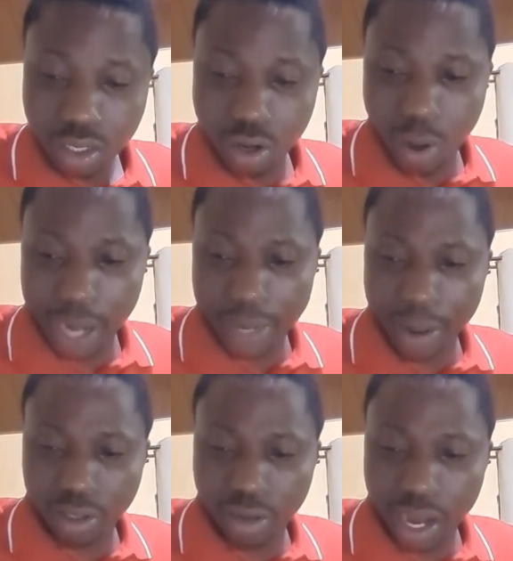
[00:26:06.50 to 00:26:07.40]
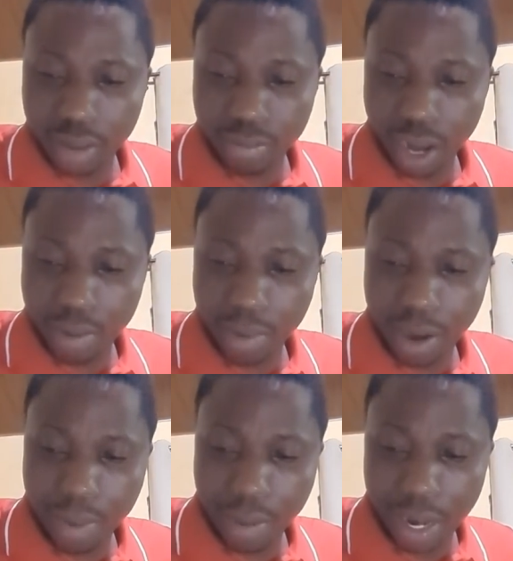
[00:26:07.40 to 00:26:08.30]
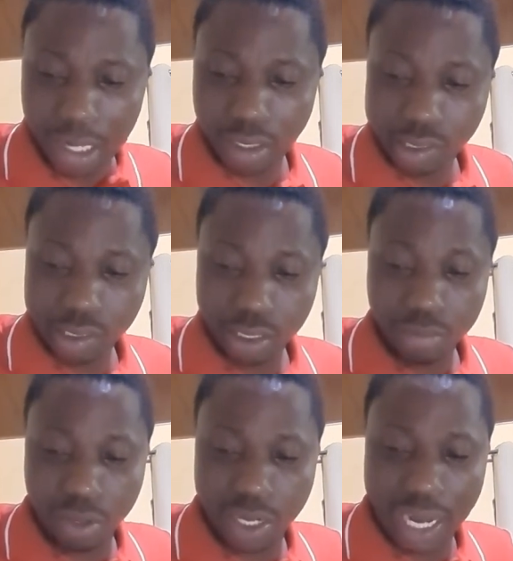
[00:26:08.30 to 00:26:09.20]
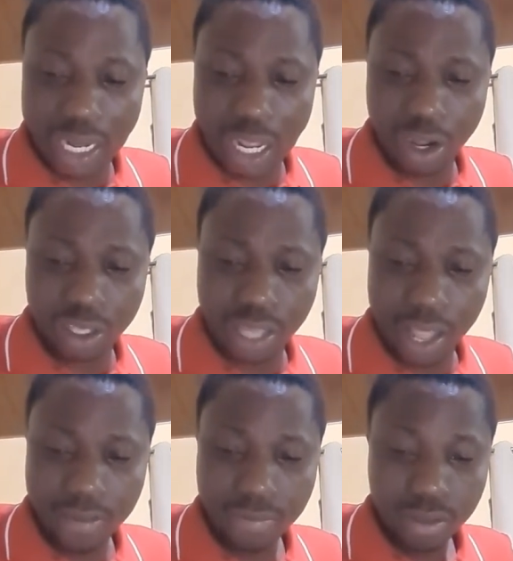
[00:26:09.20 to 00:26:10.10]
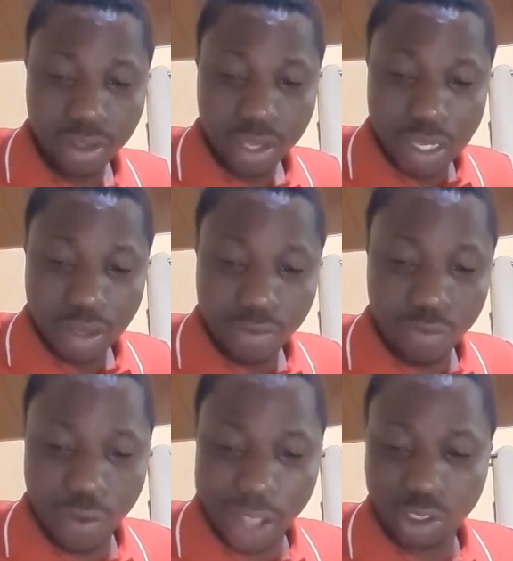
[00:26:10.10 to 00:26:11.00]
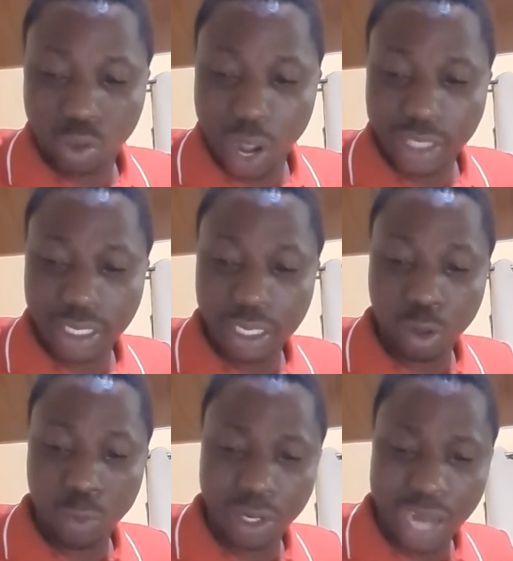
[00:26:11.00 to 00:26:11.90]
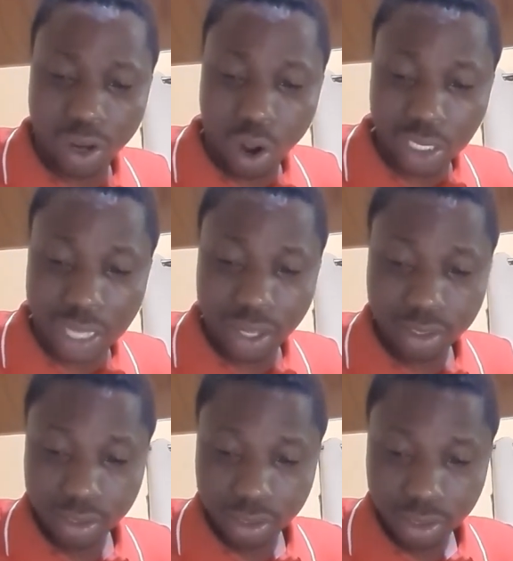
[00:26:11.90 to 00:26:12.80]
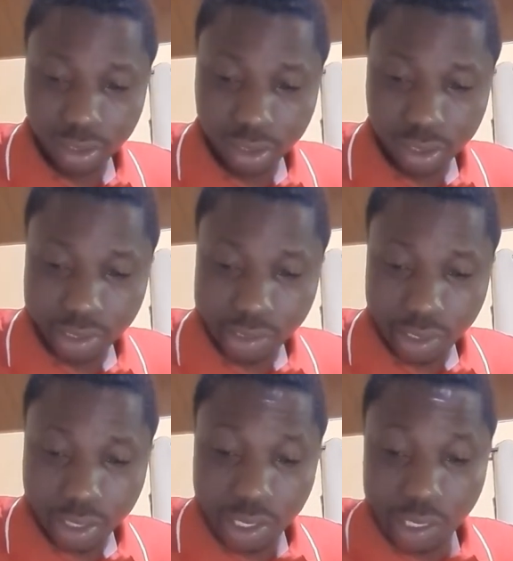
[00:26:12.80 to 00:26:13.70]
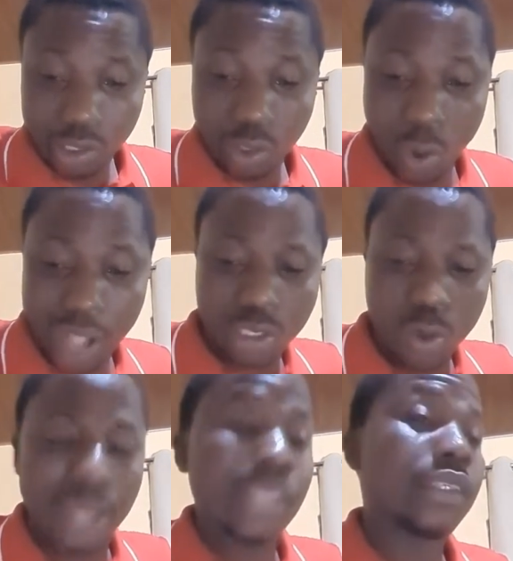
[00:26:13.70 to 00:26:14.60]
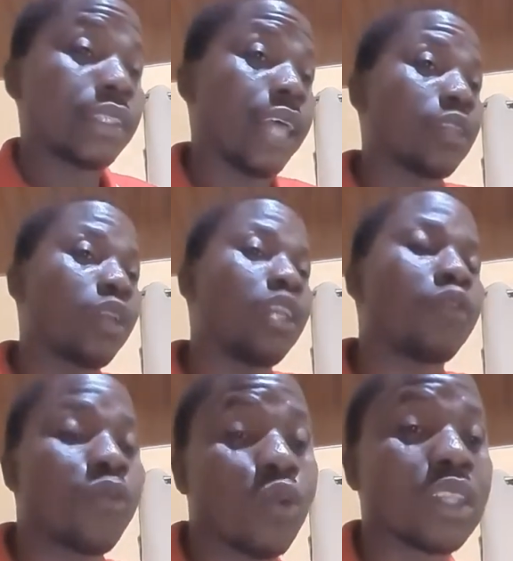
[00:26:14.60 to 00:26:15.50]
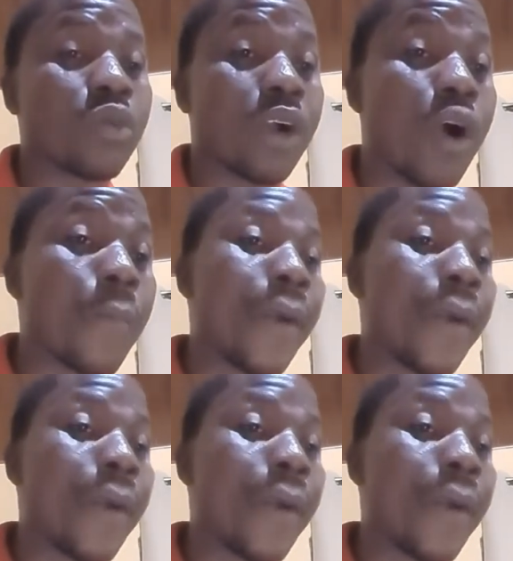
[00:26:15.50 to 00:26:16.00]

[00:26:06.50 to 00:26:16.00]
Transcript: Noah came out of the land, blah, blah, blah, blah, blah, built an altar. Verse 20, he will build an altar. 21, start reading from 21.